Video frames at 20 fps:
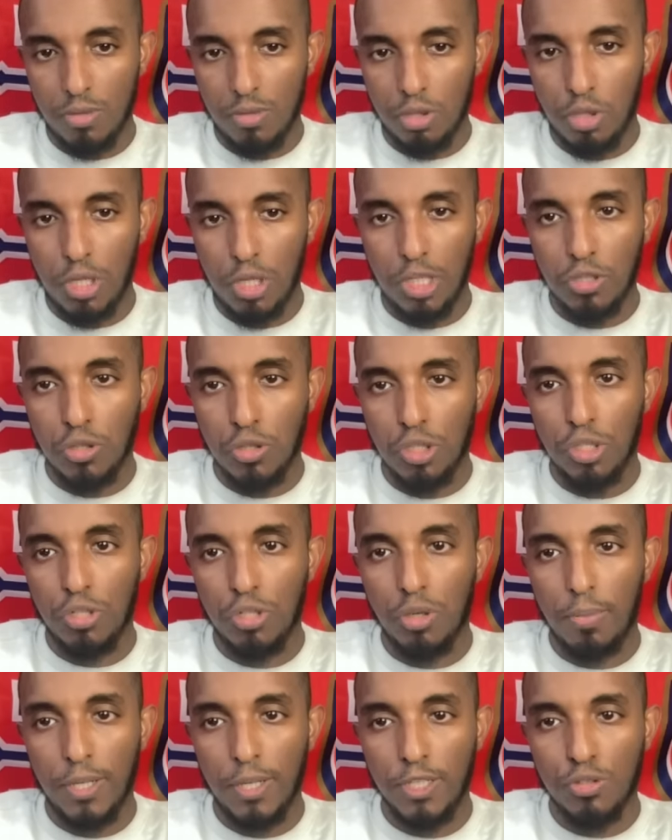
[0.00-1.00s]
You guys already
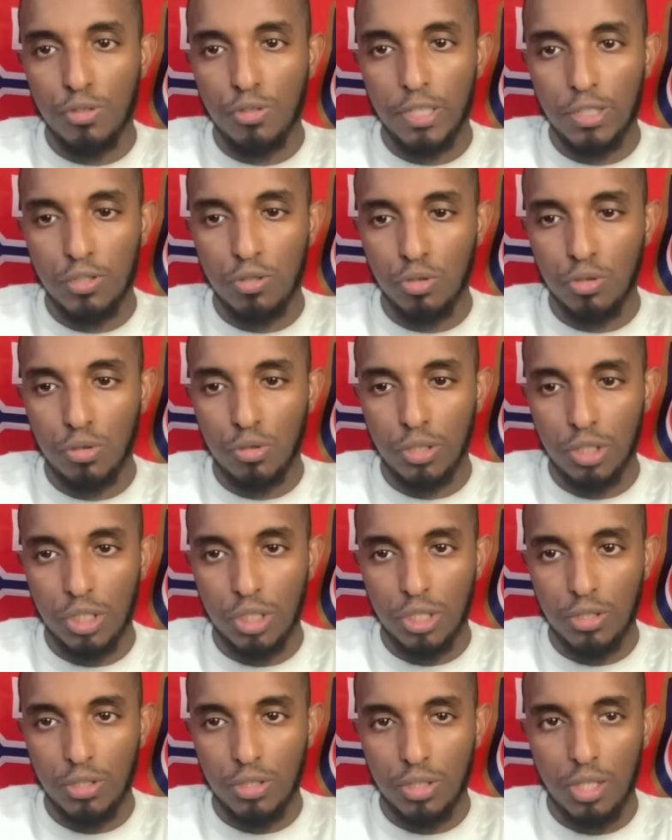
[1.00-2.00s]
know Pedro Neto is going to
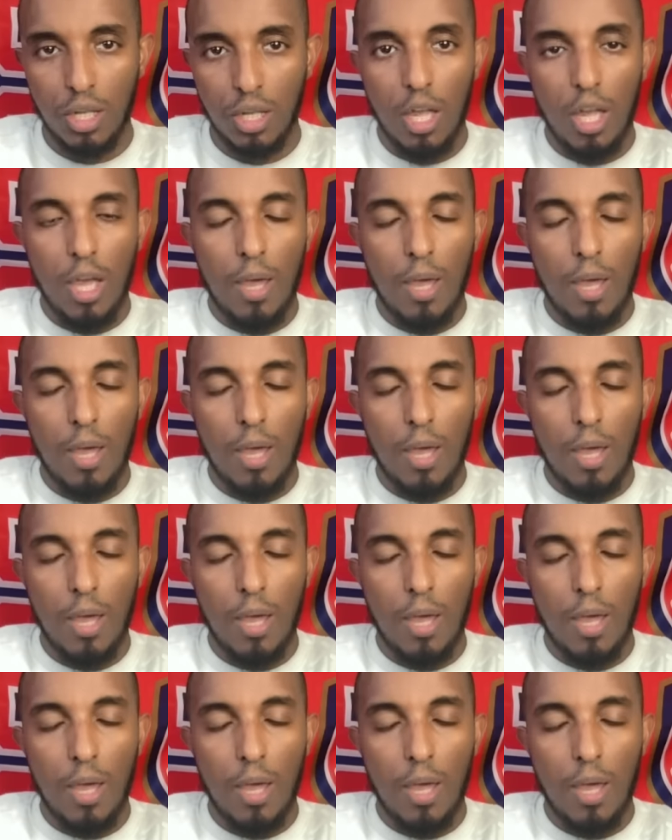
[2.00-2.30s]
Chelsea.